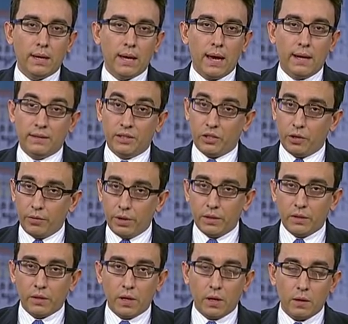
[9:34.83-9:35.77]
and
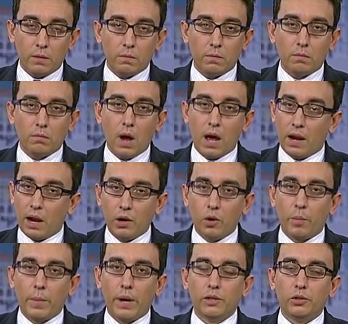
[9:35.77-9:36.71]
Syriza, and I
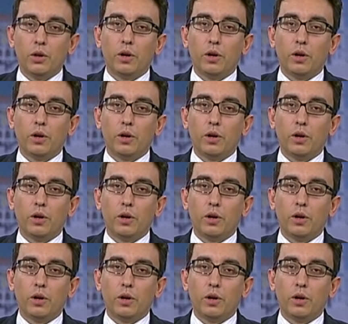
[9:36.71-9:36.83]
don't mind